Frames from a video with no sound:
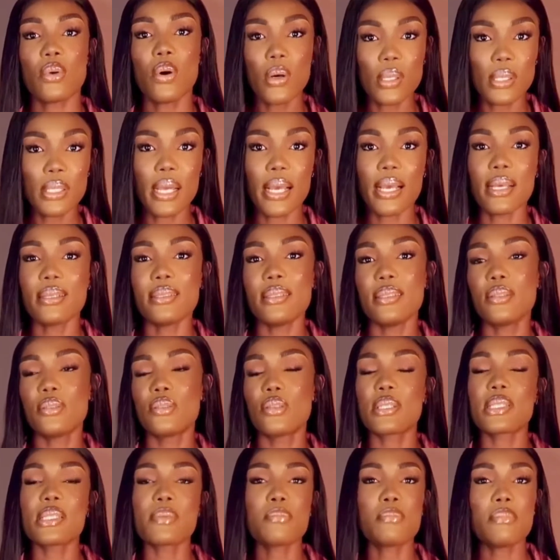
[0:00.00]
order, it
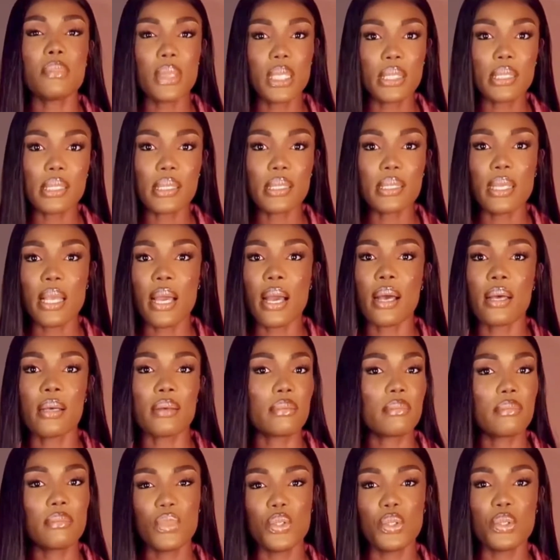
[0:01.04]
doesn't meet their
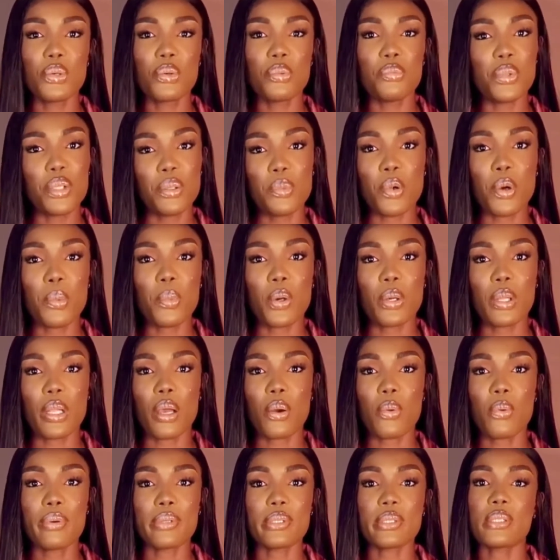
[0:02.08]
minimum
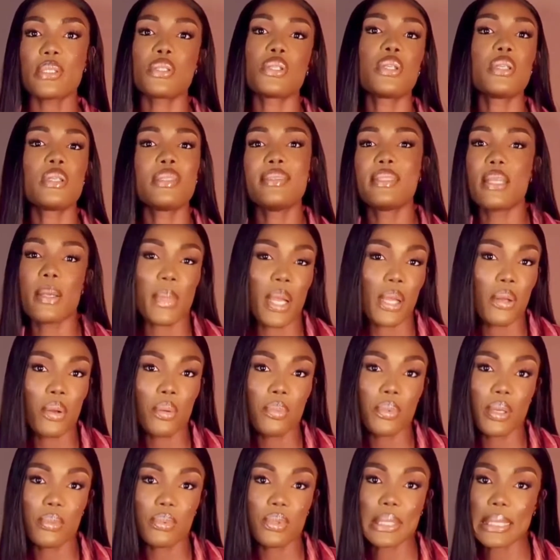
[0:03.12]
order quantity, they might
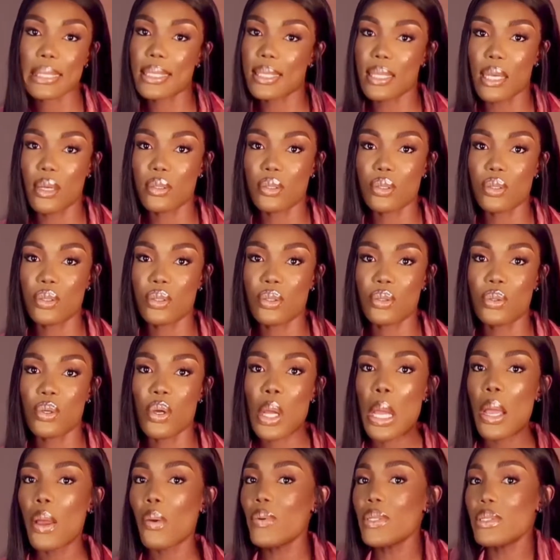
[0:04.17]
not be able to sell to you,
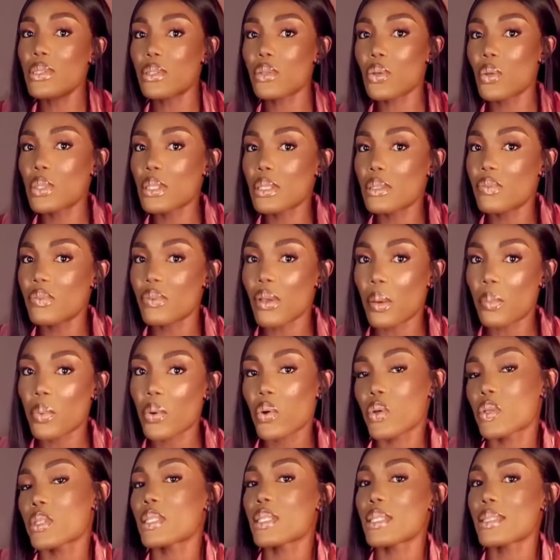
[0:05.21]
which is only fair
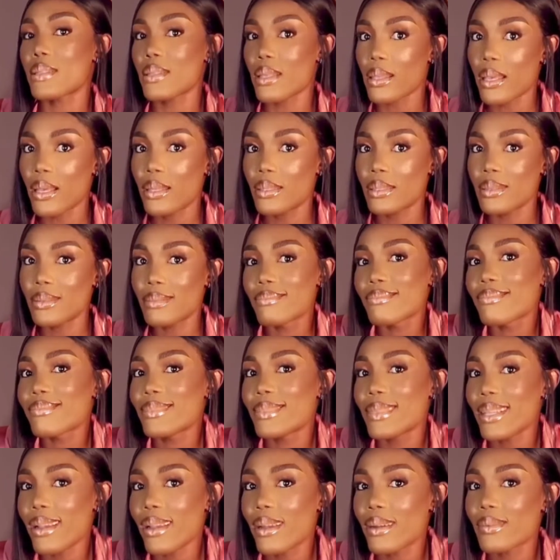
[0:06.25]
because they stated it
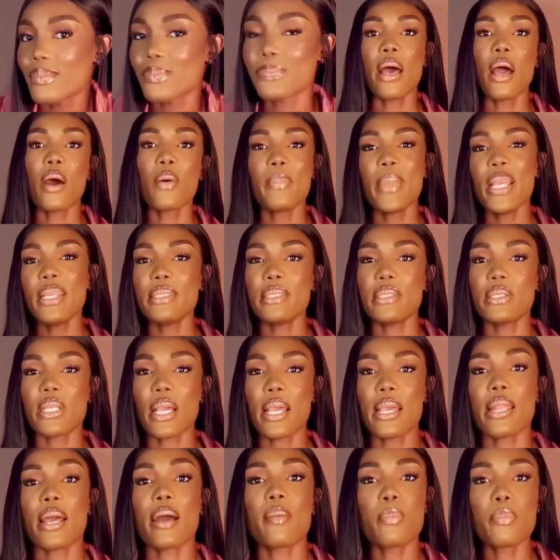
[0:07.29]
there. Now, made in
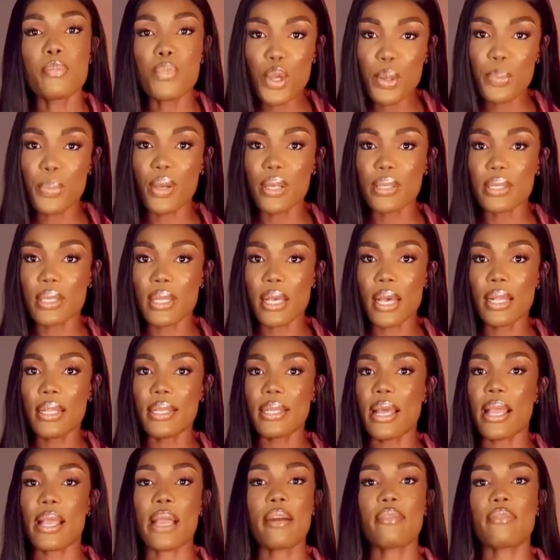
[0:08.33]
China, me
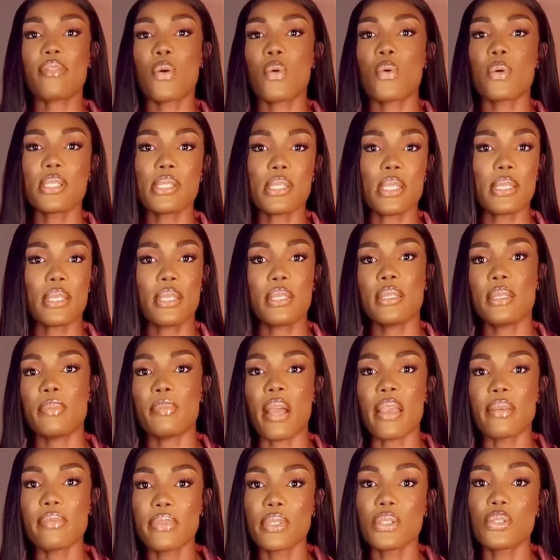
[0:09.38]
personally, like I've always stated in
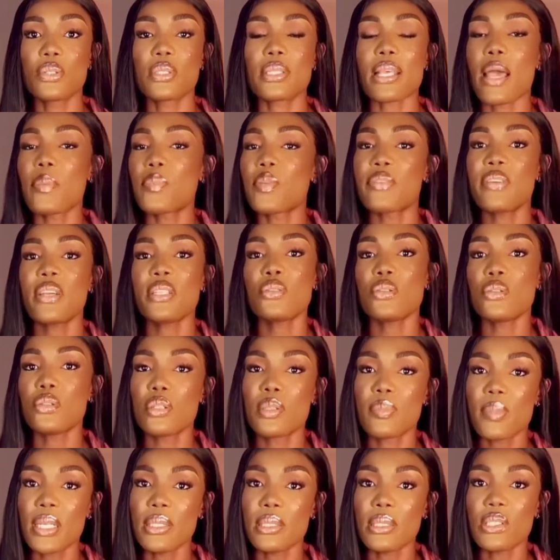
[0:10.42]
my videos, I prefer to
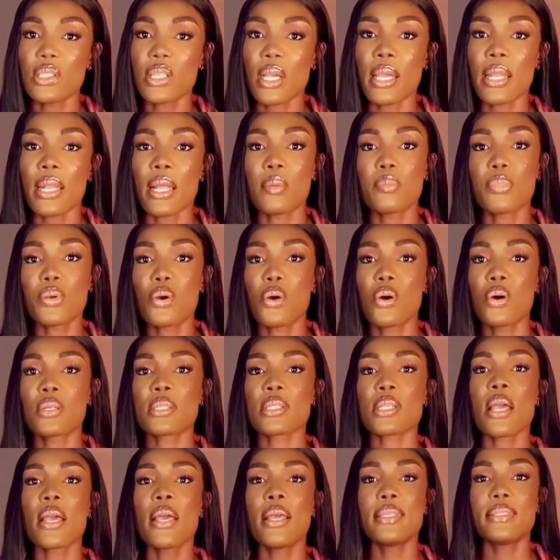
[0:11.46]
use made in China
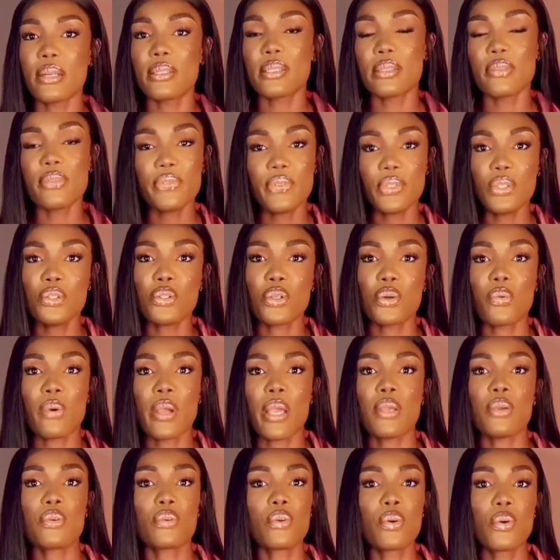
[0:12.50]
because there is a feature
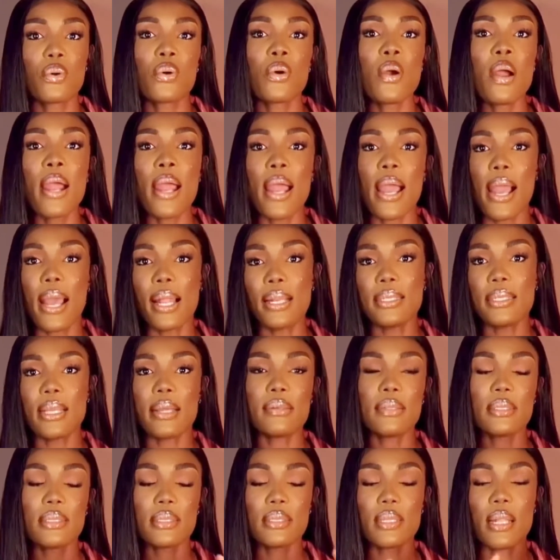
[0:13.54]
where you go and
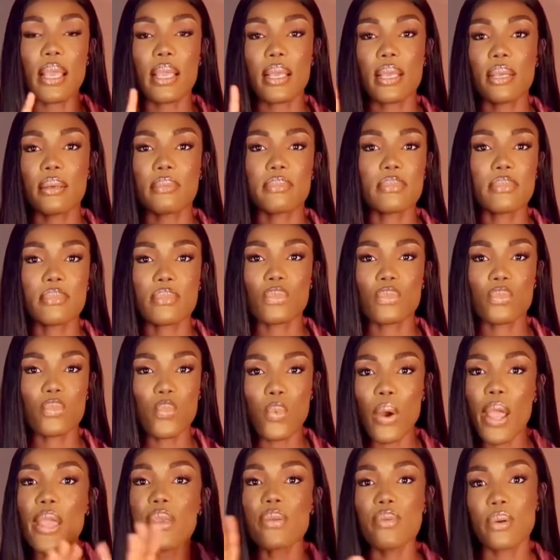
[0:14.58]
there is like
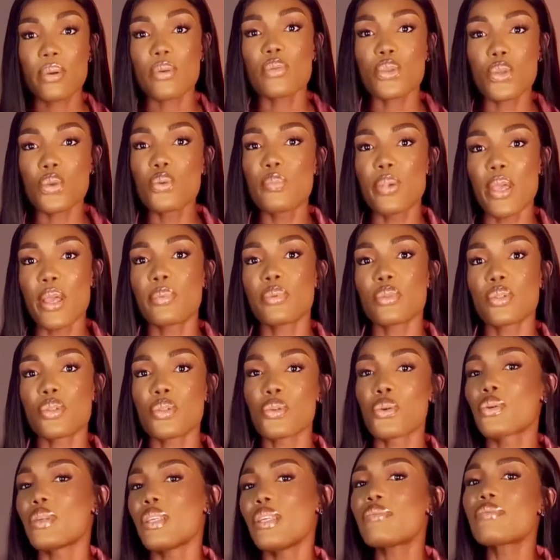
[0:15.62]
where you'll be able
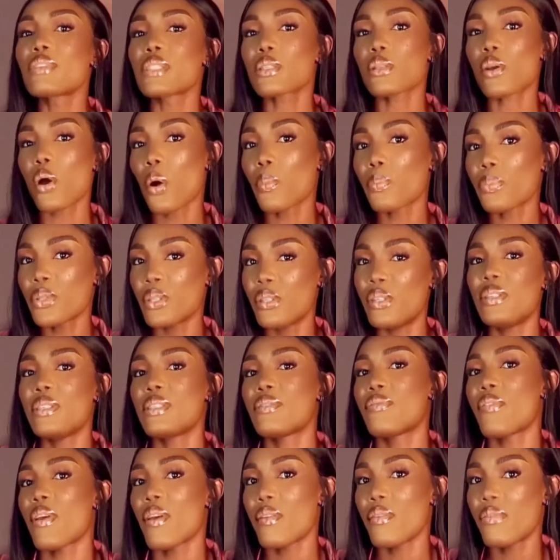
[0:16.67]
to know if this company
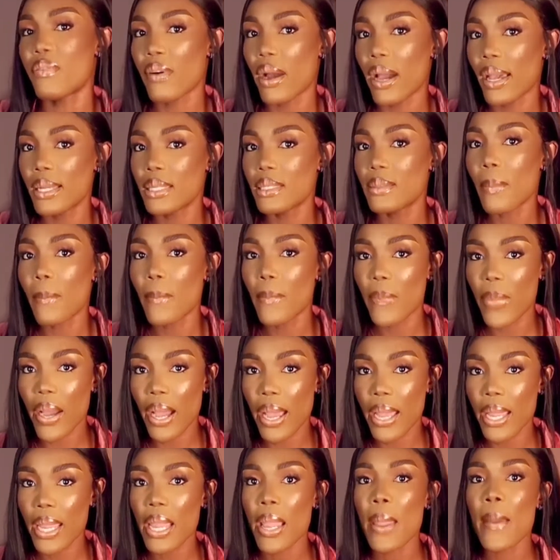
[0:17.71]
is verified
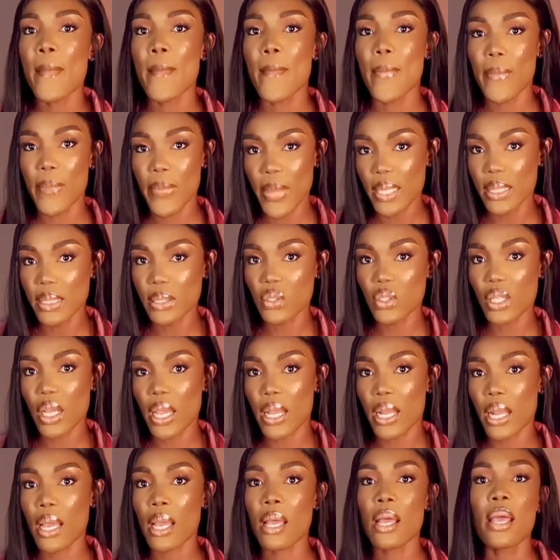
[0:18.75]
by made in
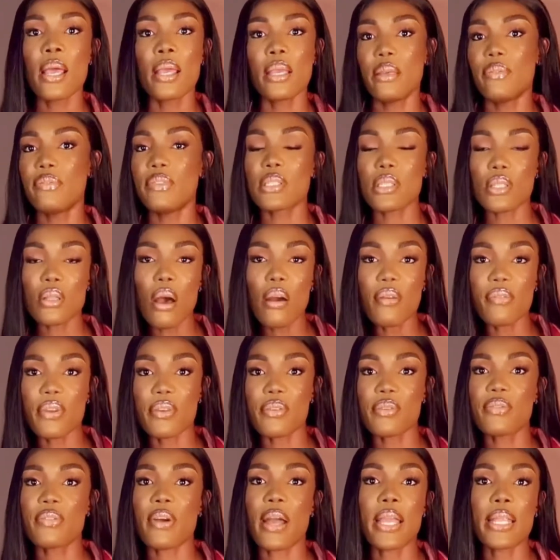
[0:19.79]
China. If it's not
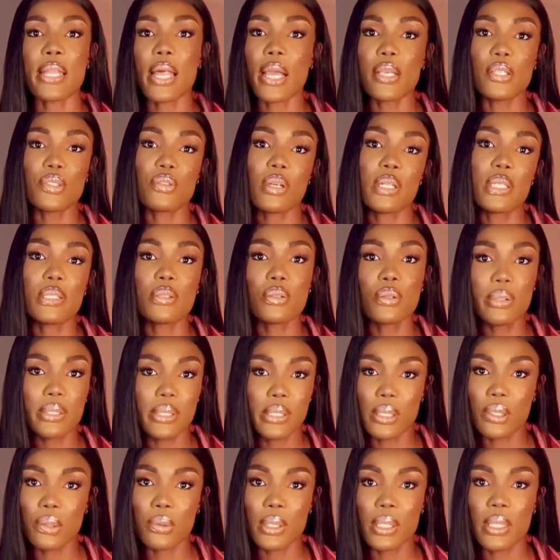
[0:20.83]
verified, I usually don't
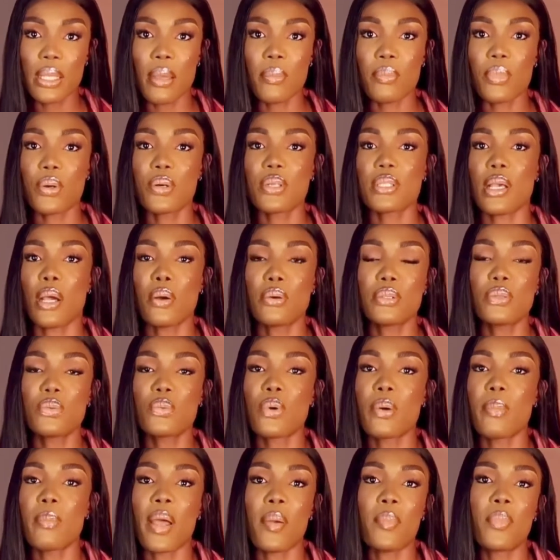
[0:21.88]
deal with them because I wouldn't
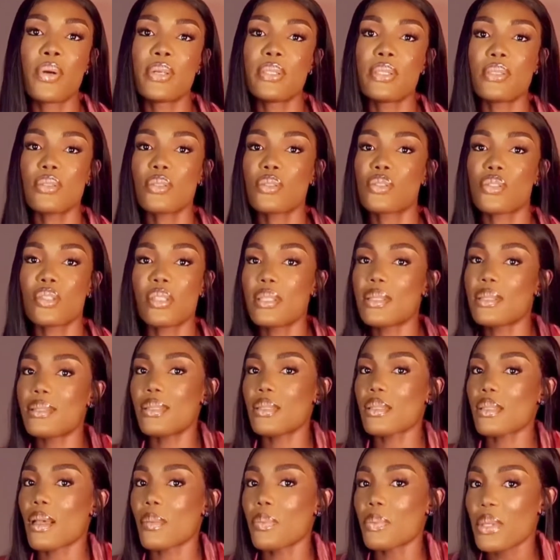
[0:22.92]
want my money to just
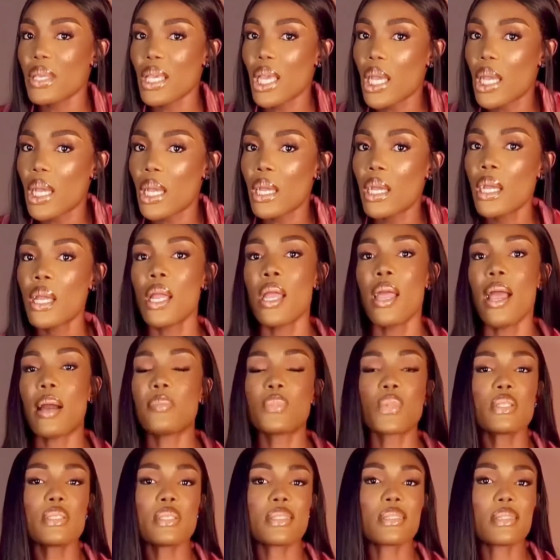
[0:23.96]
disappear.
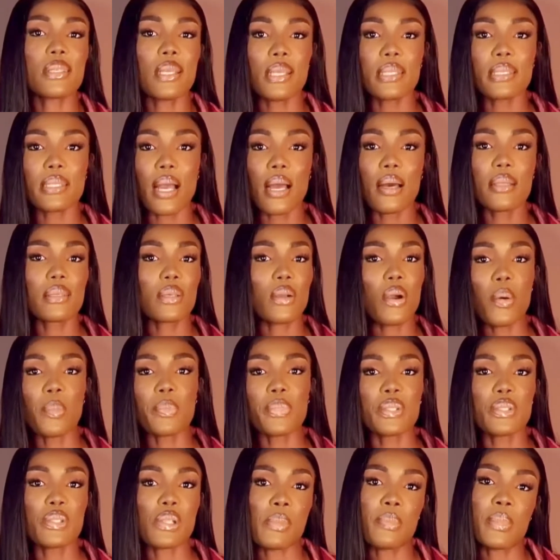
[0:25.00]
I'm not saying that the
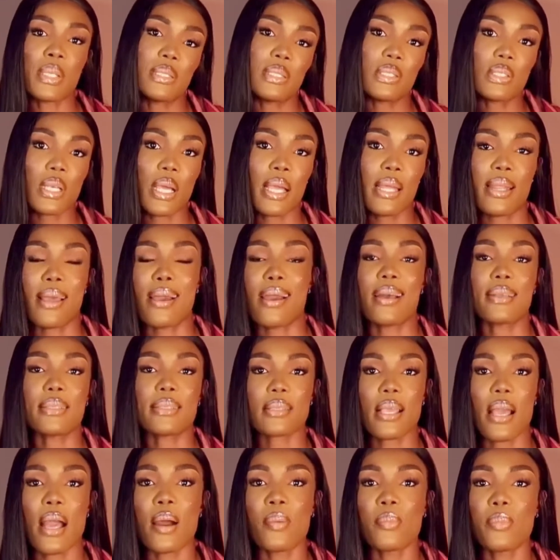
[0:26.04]
companies on made in China are
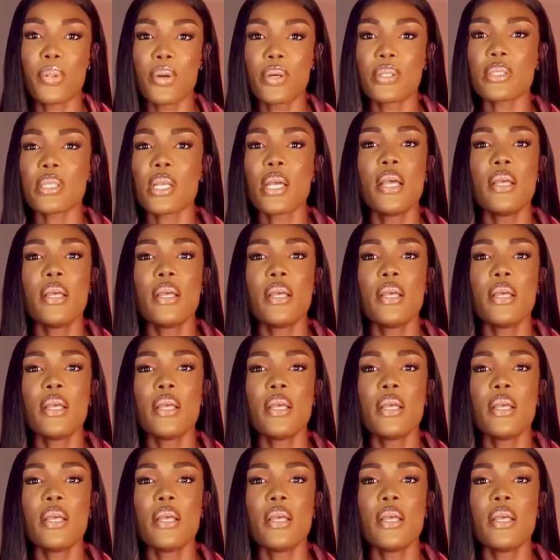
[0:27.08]
scam, but